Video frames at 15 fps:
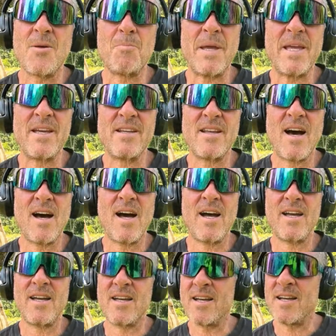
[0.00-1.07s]

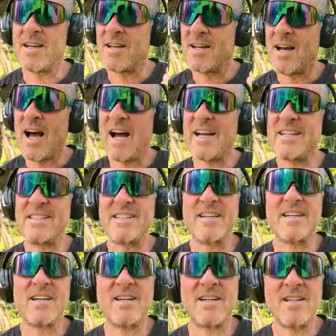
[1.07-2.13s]
pDAI
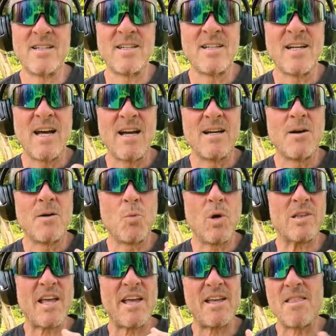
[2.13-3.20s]
idea,
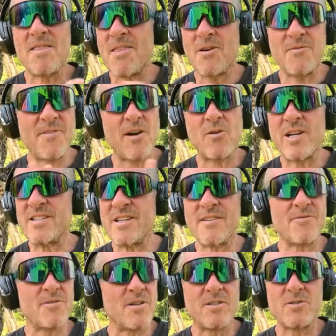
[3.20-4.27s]
they're very
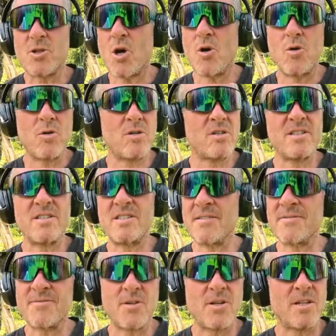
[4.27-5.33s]
different, totally
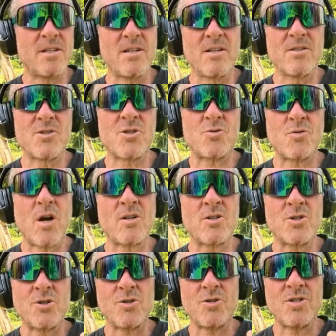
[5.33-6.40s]
different
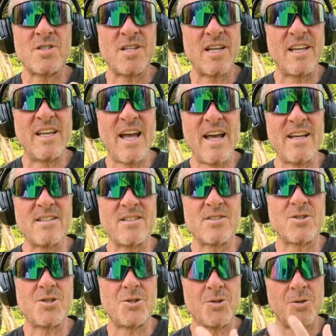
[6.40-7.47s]
structures to get
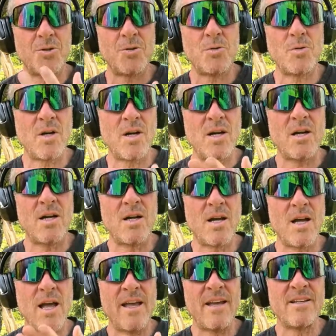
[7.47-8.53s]
to
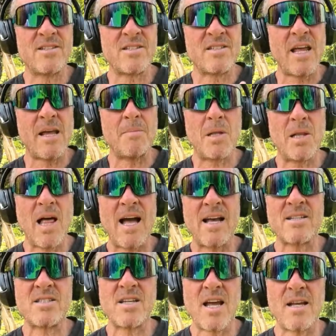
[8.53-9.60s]
a stable
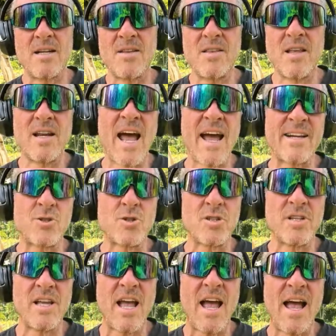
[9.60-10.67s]
asset that
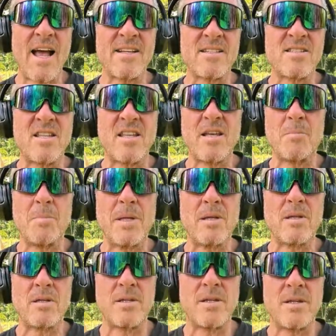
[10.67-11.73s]
actually has the
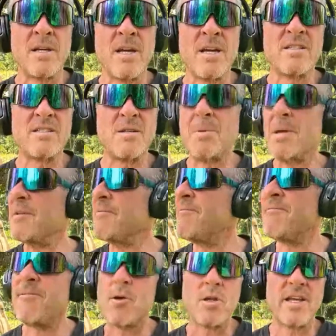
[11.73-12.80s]
ability to be
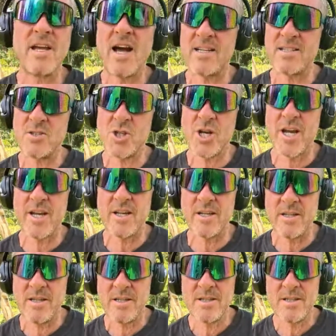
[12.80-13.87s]
fully on
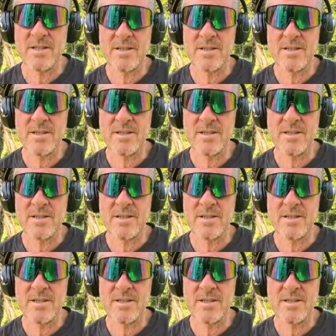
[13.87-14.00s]
chain.